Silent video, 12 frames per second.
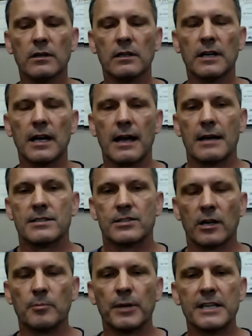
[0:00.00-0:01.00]
I
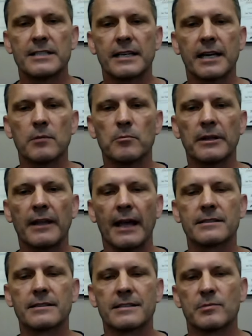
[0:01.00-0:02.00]
started placing
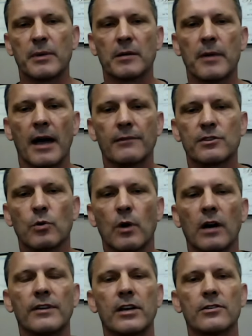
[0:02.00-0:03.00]
implants, it's been about
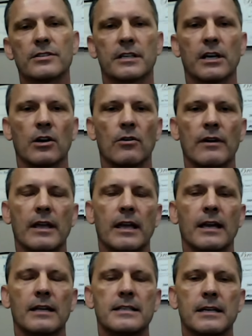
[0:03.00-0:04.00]
12 years ago,
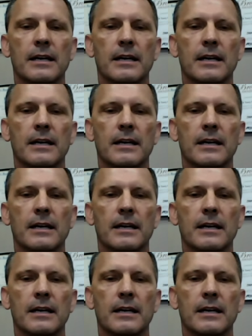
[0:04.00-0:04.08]
and